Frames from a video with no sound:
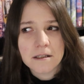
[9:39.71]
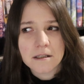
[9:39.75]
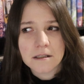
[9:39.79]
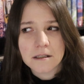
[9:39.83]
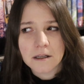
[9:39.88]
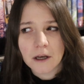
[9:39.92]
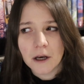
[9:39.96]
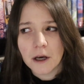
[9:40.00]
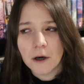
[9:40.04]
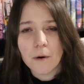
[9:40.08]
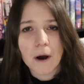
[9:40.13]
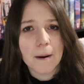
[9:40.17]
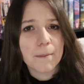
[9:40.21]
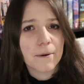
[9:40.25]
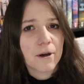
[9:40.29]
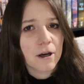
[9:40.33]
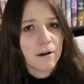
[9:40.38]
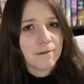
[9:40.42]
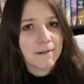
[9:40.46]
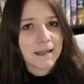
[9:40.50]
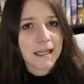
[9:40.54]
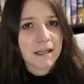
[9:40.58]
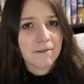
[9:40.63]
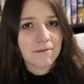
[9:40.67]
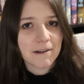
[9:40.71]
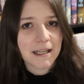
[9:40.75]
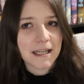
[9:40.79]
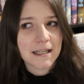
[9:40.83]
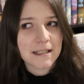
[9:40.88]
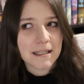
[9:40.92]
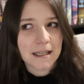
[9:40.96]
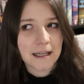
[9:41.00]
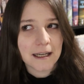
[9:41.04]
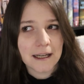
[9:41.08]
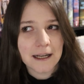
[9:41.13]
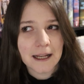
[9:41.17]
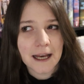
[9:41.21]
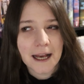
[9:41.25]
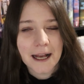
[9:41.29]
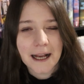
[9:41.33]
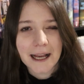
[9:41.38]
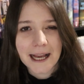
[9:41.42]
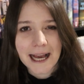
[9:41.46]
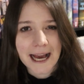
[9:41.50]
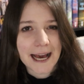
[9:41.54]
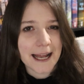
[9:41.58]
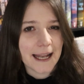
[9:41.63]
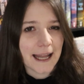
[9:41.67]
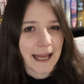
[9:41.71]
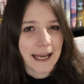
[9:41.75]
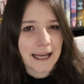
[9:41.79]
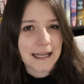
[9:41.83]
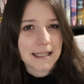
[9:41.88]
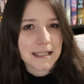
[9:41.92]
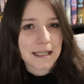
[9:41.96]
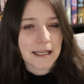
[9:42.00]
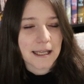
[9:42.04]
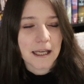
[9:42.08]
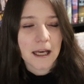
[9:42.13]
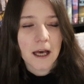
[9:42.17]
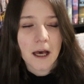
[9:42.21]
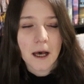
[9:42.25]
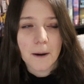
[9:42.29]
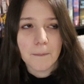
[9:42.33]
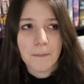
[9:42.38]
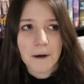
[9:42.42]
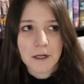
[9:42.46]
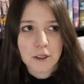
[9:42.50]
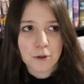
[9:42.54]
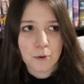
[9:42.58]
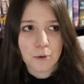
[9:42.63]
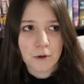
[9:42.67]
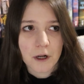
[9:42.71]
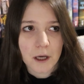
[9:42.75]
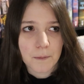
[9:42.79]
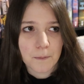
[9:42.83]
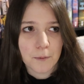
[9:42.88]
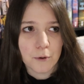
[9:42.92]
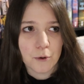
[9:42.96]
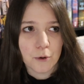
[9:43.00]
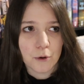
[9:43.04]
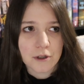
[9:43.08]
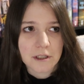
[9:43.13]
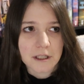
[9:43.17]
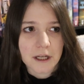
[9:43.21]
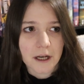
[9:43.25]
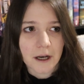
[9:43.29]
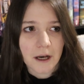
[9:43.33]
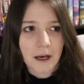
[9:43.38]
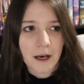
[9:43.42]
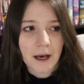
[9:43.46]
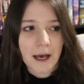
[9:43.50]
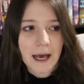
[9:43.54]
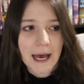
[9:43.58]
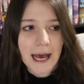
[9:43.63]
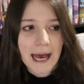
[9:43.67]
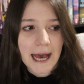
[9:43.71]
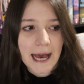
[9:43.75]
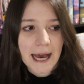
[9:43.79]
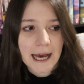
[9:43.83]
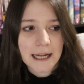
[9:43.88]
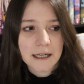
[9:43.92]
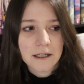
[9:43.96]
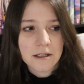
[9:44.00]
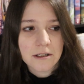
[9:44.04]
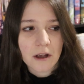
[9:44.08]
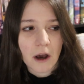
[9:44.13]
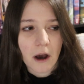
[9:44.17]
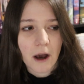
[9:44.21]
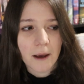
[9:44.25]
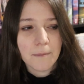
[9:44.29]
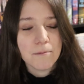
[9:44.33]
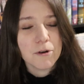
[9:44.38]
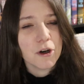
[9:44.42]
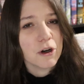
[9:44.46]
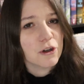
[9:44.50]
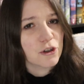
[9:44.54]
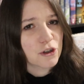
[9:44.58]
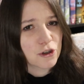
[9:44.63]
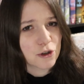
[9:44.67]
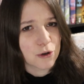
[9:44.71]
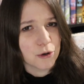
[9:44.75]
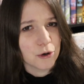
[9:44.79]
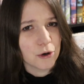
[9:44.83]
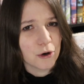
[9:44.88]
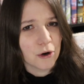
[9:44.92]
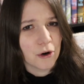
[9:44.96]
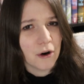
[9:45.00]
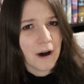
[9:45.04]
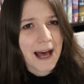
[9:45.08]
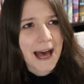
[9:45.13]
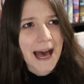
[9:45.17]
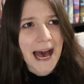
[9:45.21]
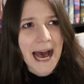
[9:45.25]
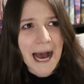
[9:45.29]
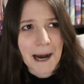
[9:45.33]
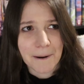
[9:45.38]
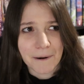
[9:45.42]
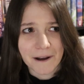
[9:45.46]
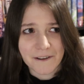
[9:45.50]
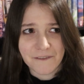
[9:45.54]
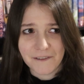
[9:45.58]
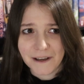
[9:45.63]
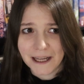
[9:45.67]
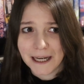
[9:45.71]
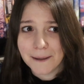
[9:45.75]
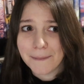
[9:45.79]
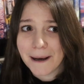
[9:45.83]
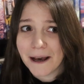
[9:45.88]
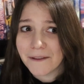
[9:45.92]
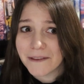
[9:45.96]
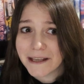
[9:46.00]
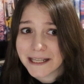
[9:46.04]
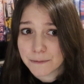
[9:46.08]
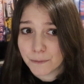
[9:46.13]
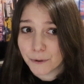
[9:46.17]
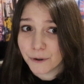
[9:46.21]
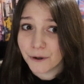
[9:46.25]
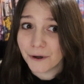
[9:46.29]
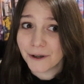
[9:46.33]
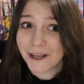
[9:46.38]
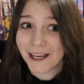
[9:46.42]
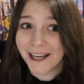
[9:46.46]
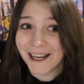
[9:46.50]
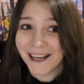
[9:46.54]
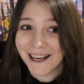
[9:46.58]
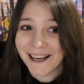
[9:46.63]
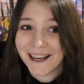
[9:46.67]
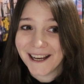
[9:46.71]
So I'm currently reading Cat Lady by Dawn O'Porter, and I'm not sure how I feel about this book.